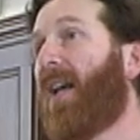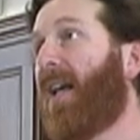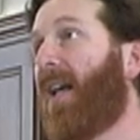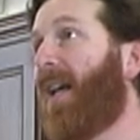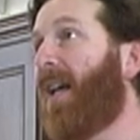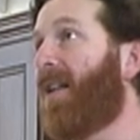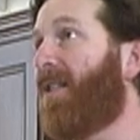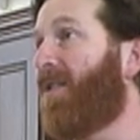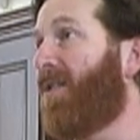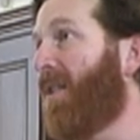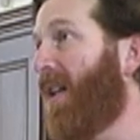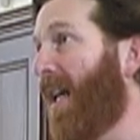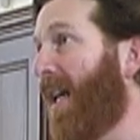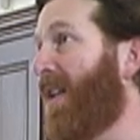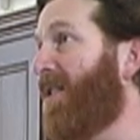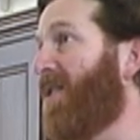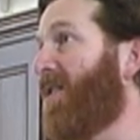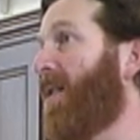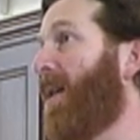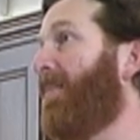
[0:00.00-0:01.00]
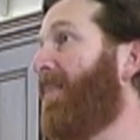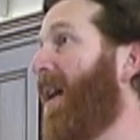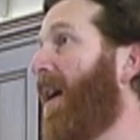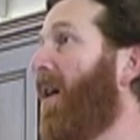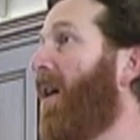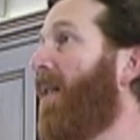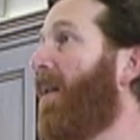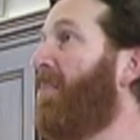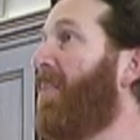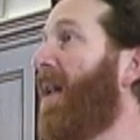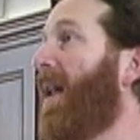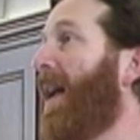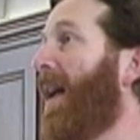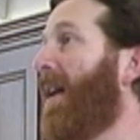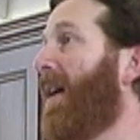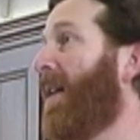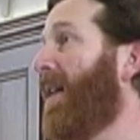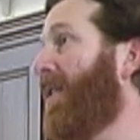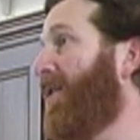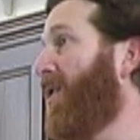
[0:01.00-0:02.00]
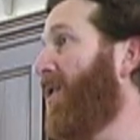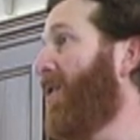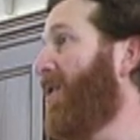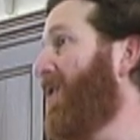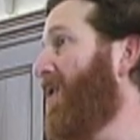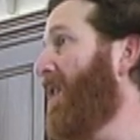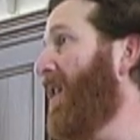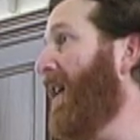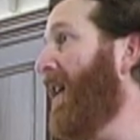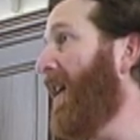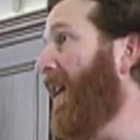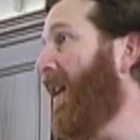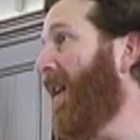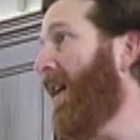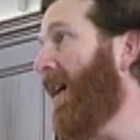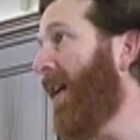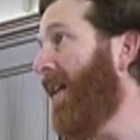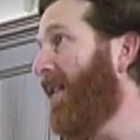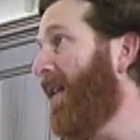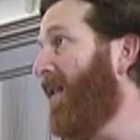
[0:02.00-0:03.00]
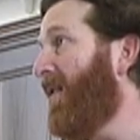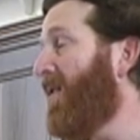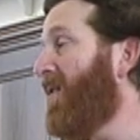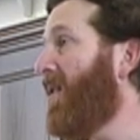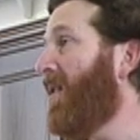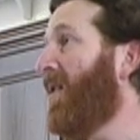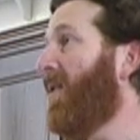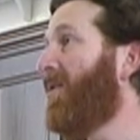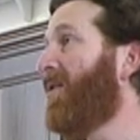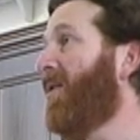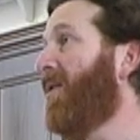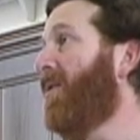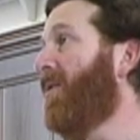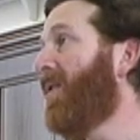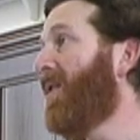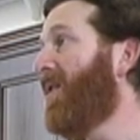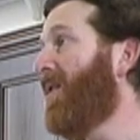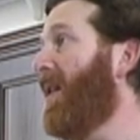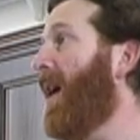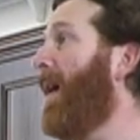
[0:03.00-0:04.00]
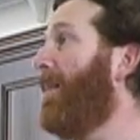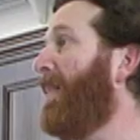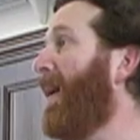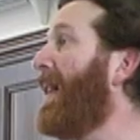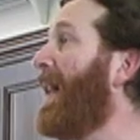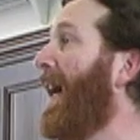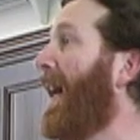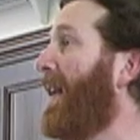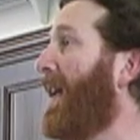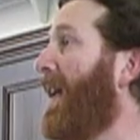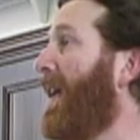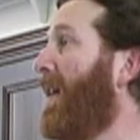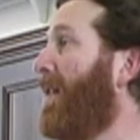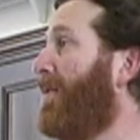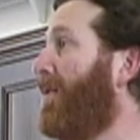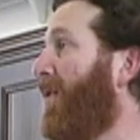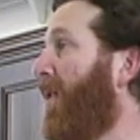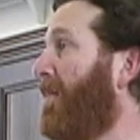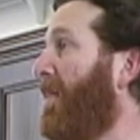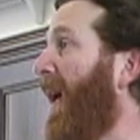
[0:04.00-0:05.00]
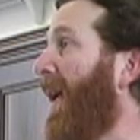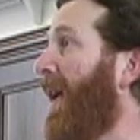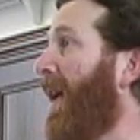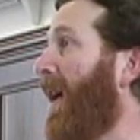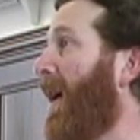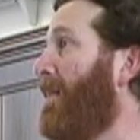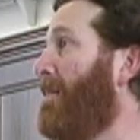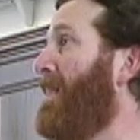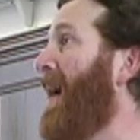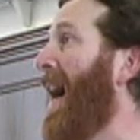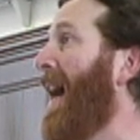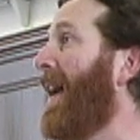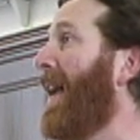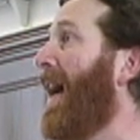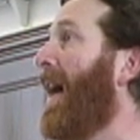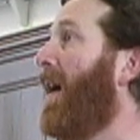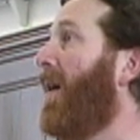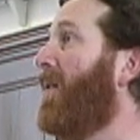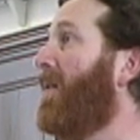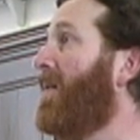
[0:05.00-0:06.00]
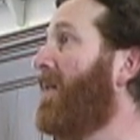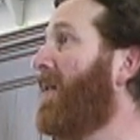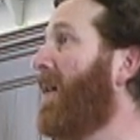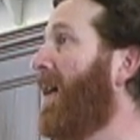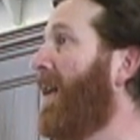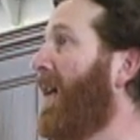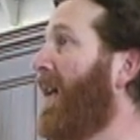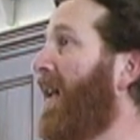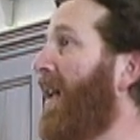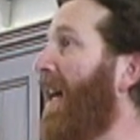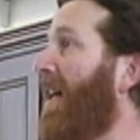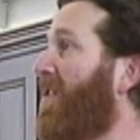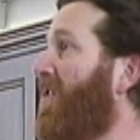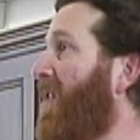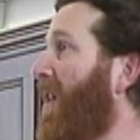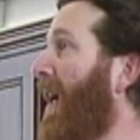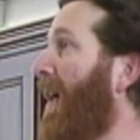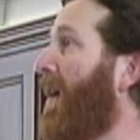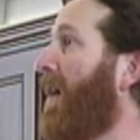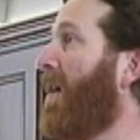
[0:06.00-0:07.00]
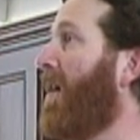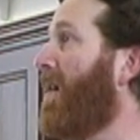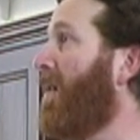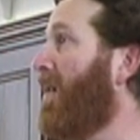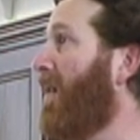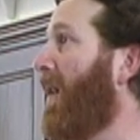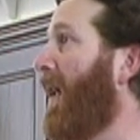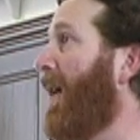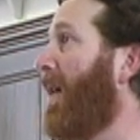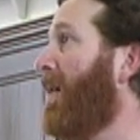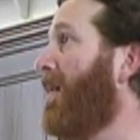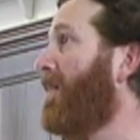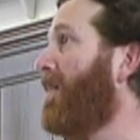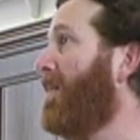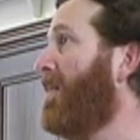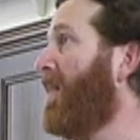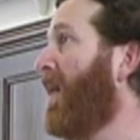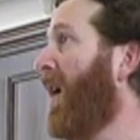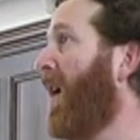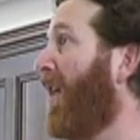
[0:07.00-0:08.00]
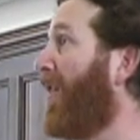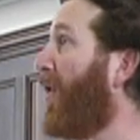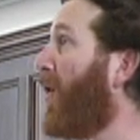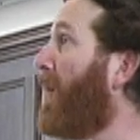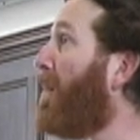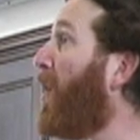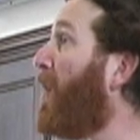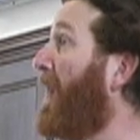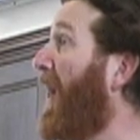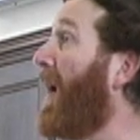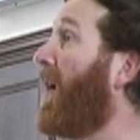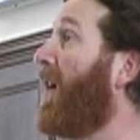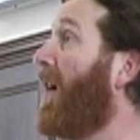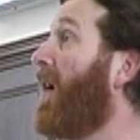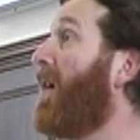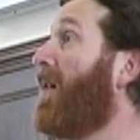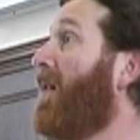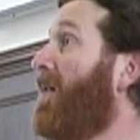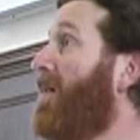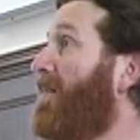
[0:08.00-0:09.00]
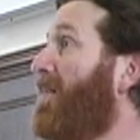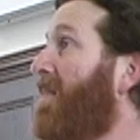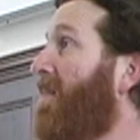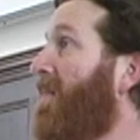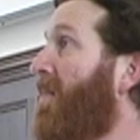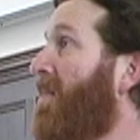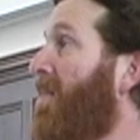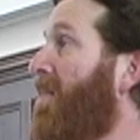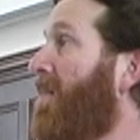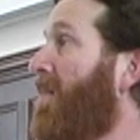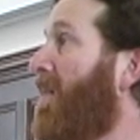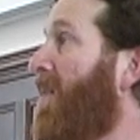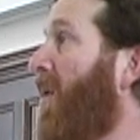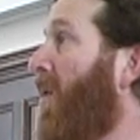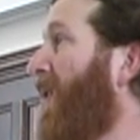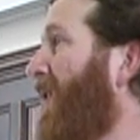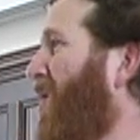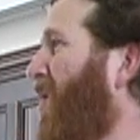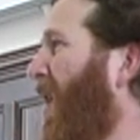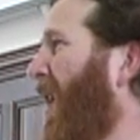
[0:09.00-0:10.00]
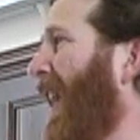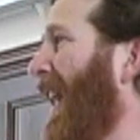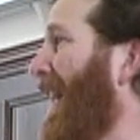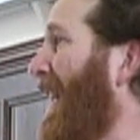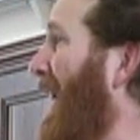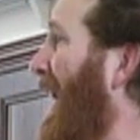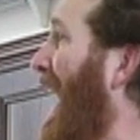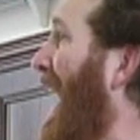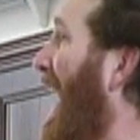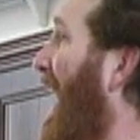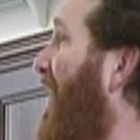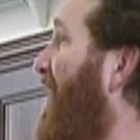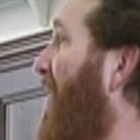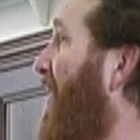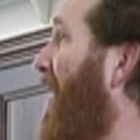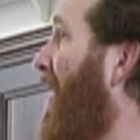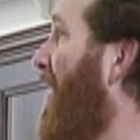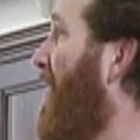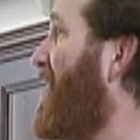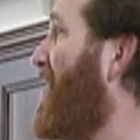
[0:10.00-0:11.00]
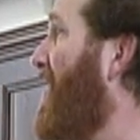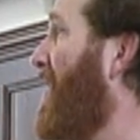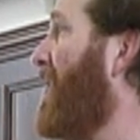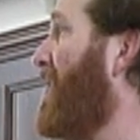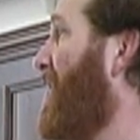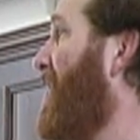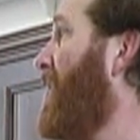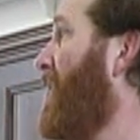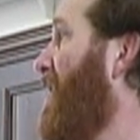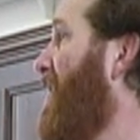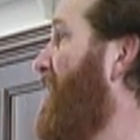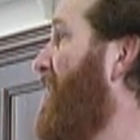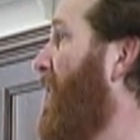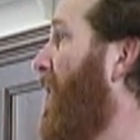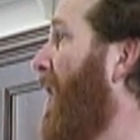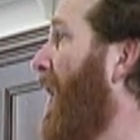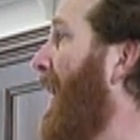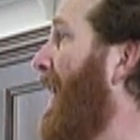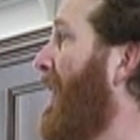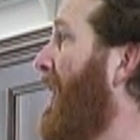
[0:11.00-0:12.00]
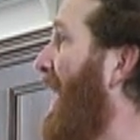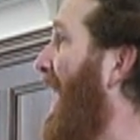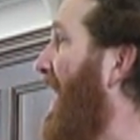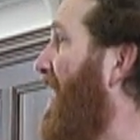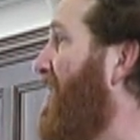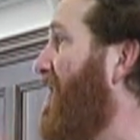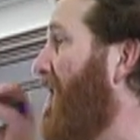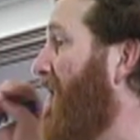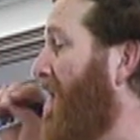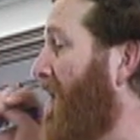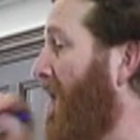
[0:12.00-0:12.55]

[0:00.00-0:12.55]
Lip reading: it hits something on the planet, it turns to heat, and then the CO2 is stopping that heat from making it back out. It acts like a thermal barrier. So it's sort of like glass, you know. CO2 is sort of like glass.